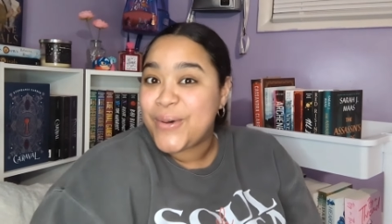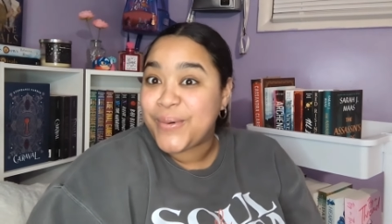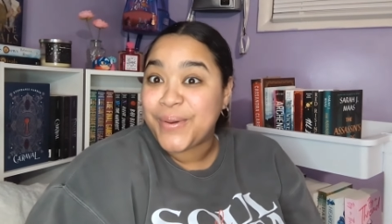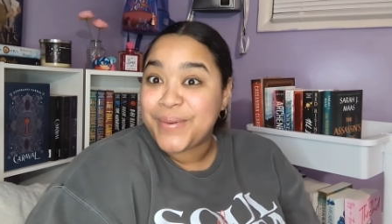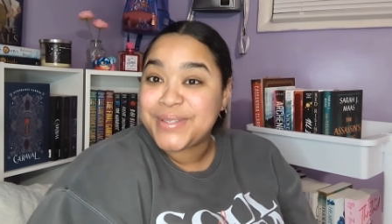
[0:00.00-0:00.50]

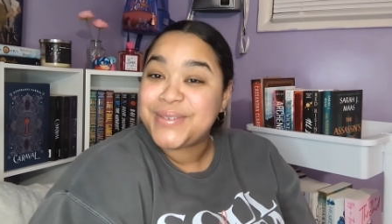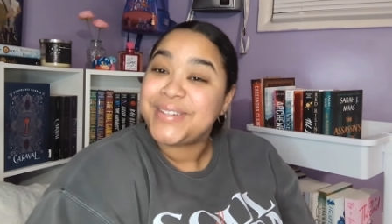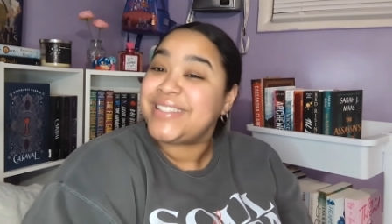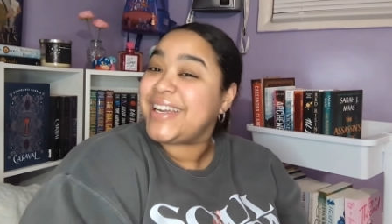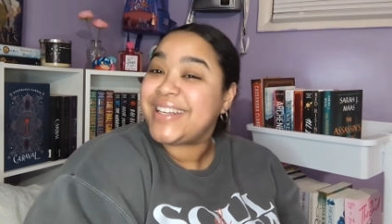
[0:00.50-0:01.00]
Welcome back to
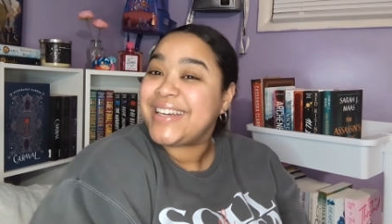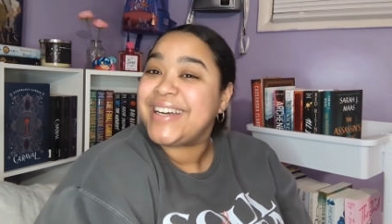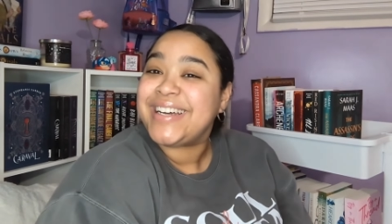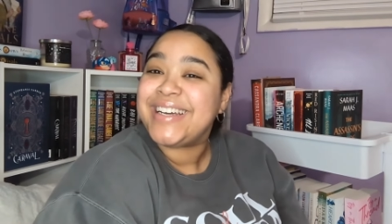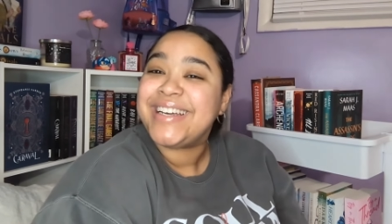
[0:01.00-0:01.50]
my channel
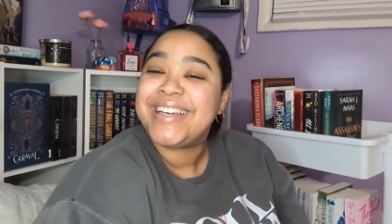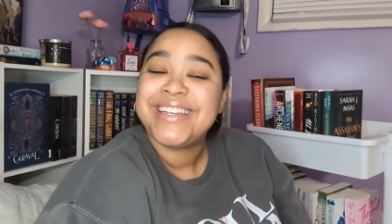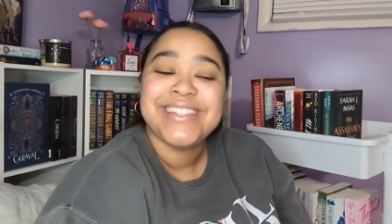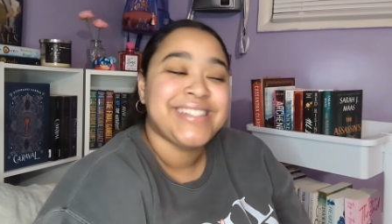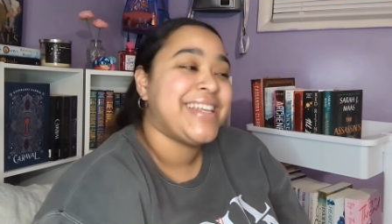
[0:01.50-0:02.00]

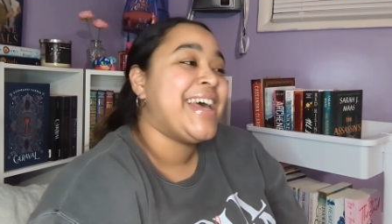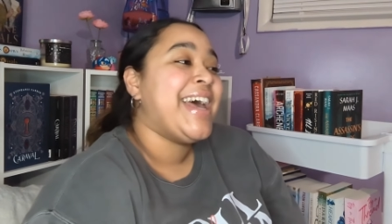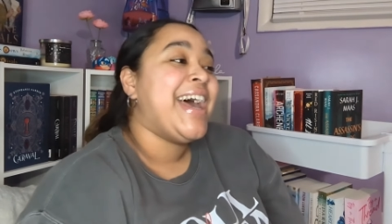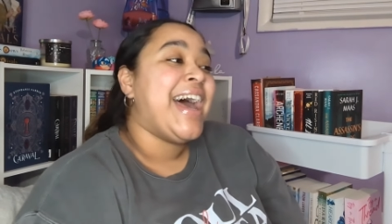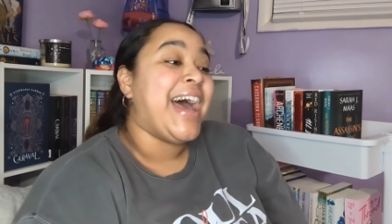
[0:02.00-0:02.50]
guys!
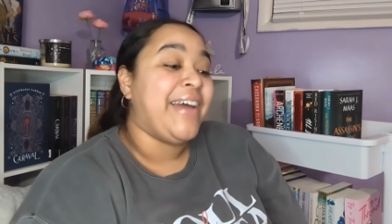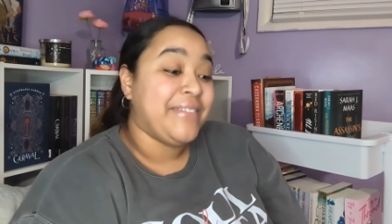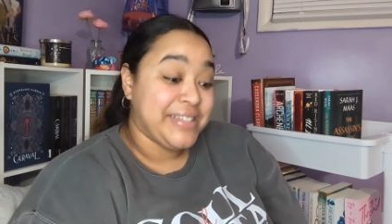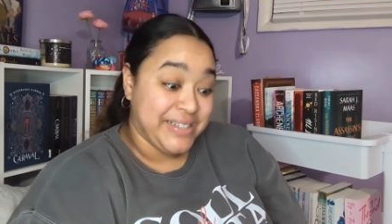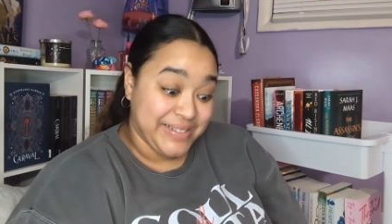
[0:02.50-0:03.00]
I
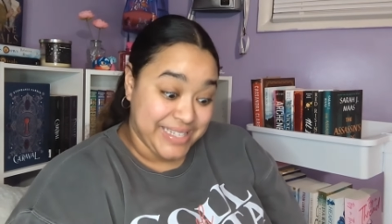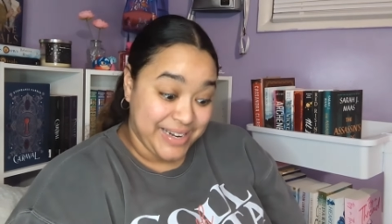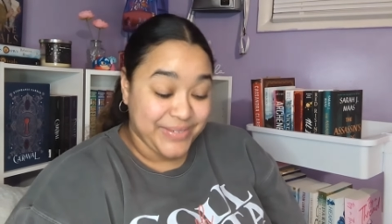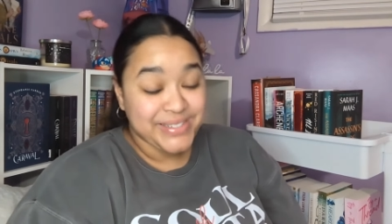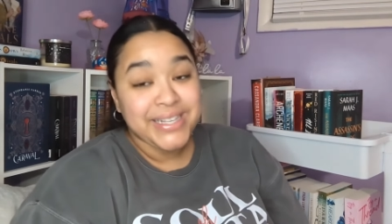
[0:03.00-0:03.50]
am so
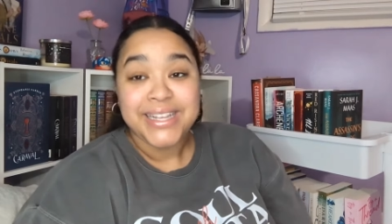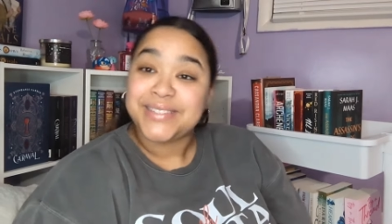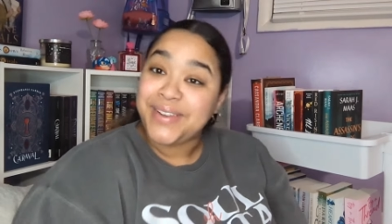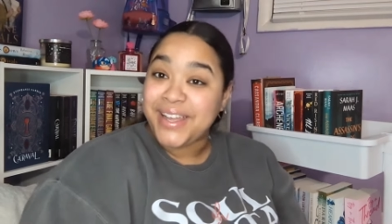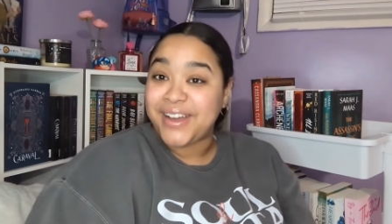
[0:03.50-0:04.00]
excited for today's
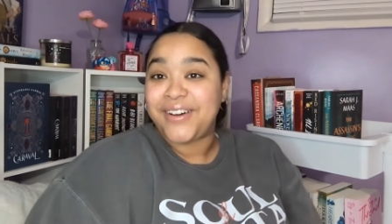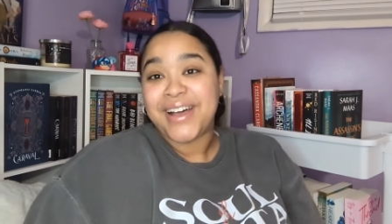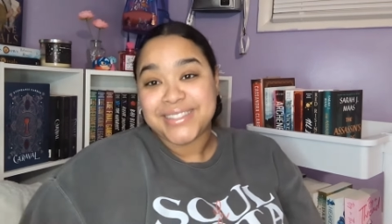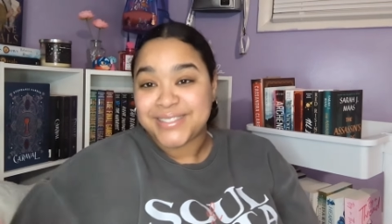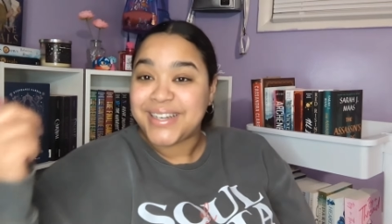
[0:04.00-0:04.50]
video.
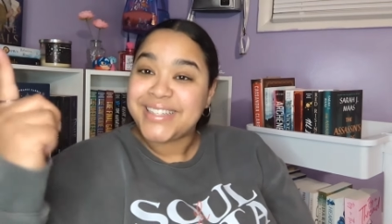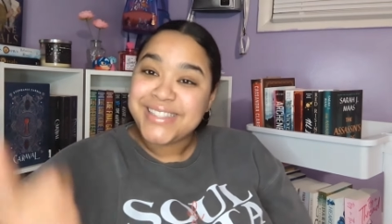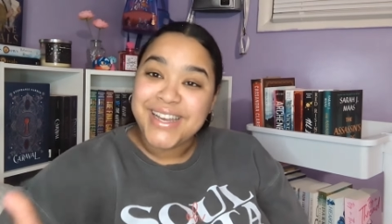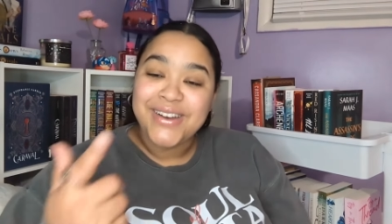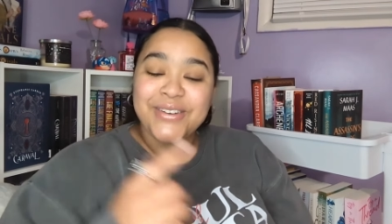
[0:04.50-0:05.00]
As you guys
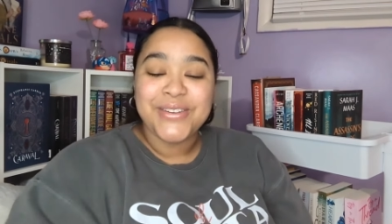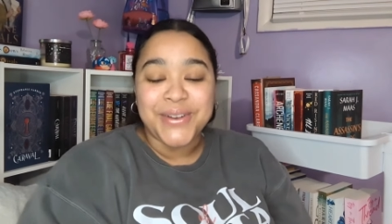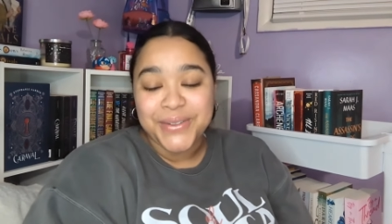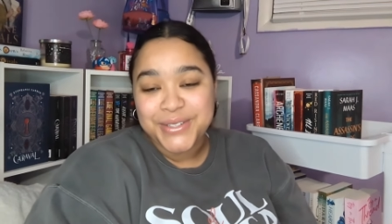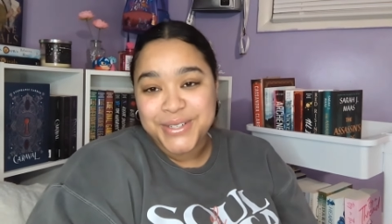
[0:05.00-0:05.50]
know, you
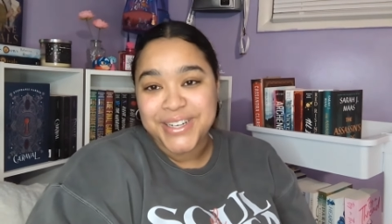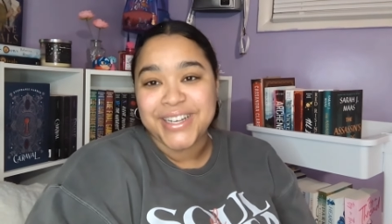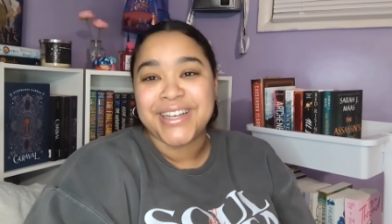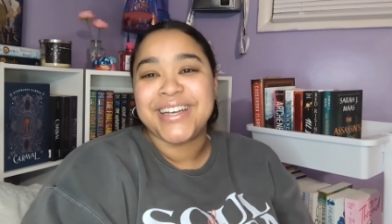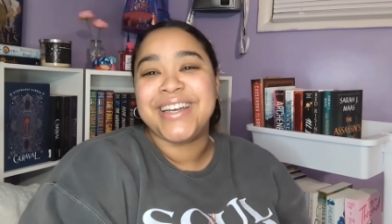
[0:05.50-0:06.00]
know the
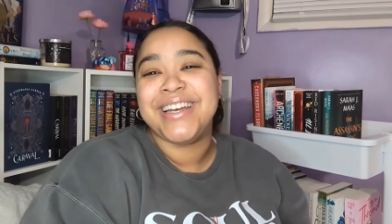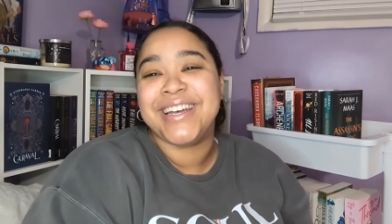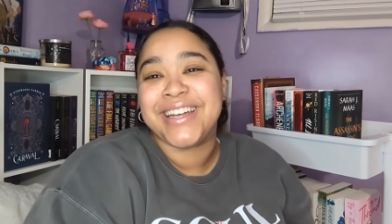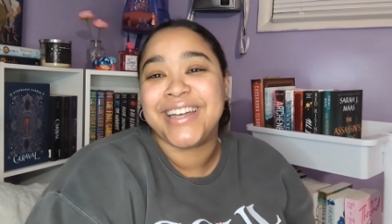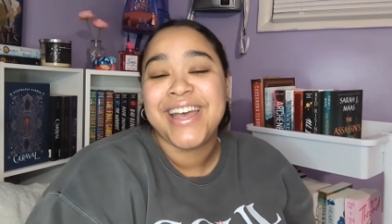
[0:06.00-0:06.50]
drill.